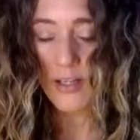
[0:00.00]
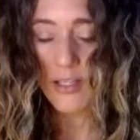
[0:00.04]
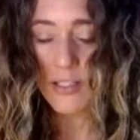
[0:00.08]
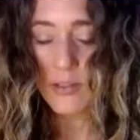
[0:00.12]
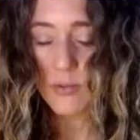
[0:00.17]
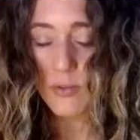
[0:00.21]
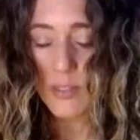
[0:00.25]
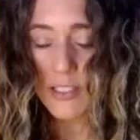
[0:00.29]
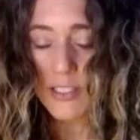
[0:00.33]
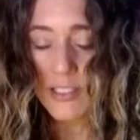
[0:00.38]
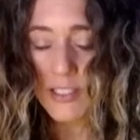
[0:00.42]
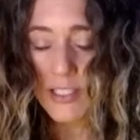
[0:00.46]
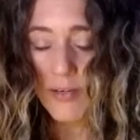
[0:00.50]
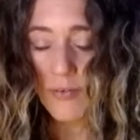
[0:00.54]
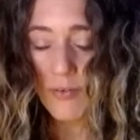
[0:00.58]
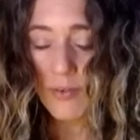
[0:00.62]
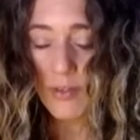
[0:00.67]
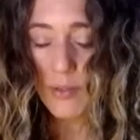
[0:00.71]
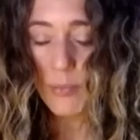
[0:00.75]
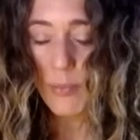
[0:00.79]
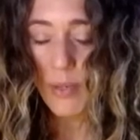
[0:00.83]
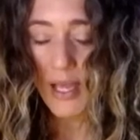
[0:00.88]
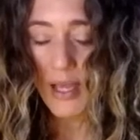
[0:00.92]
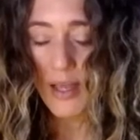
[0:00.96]
as we shuffle
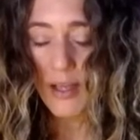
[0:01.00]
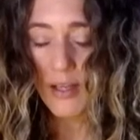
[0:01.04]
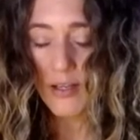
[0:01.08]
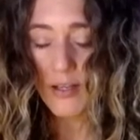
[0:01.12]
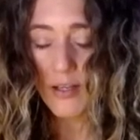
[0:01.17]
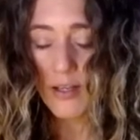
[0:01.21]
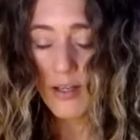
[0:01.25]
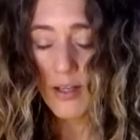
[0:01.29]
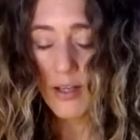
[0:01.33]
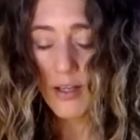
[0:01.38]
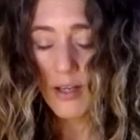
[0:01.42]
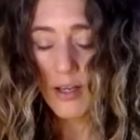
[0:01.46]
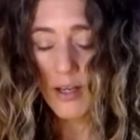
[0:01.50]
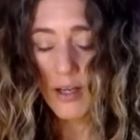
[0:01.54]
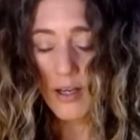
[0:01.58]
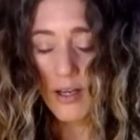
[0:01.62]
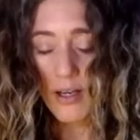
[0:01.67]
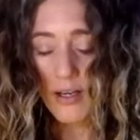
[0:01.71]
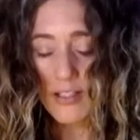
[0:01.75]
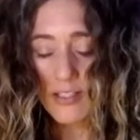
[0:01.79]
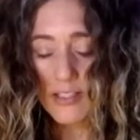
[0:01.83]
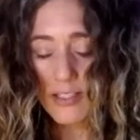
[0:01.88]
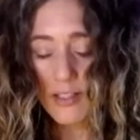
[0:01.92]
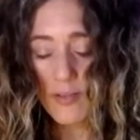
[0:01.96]
the pack,
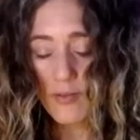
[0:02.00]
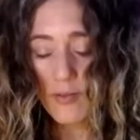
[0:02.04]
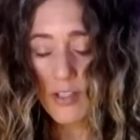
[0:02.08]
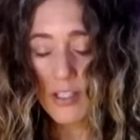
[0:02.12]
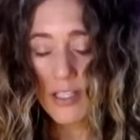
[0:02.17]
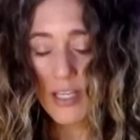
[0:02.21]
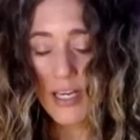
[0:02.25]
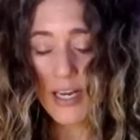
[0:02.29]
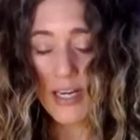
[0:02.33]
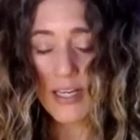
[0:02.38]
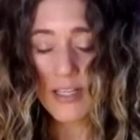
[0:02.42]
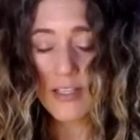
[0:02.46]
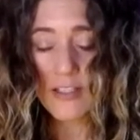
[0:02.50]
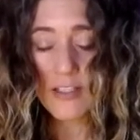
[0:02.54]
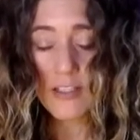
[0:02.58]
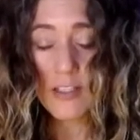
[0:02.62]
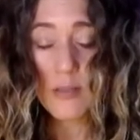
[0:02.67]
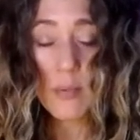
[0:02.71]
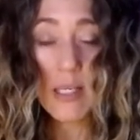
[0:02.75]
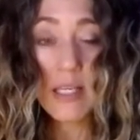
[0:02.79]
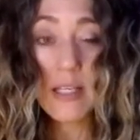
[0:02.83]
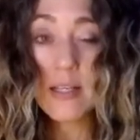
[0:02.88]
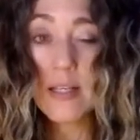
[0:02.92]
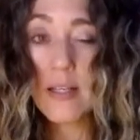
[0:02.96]
asking for guidance to
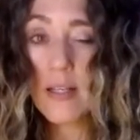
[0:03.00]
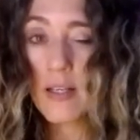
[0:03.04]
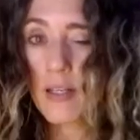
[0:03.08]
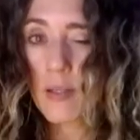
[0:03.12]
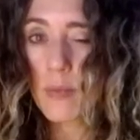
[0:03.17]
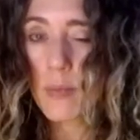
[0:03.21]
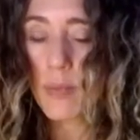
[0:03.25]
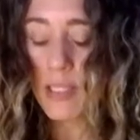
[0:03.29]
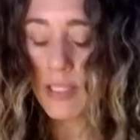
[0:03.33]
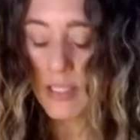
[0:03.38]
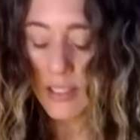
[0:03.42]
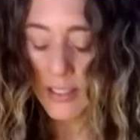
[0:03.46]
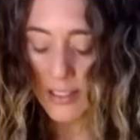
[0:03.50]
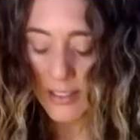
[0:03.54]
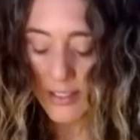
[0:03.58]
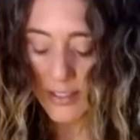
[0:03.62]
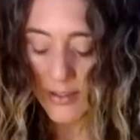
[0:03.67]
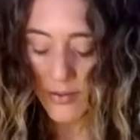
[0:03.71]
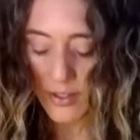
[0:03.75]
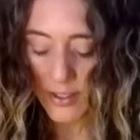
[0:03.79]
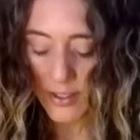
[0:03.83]
be a little bit clearer.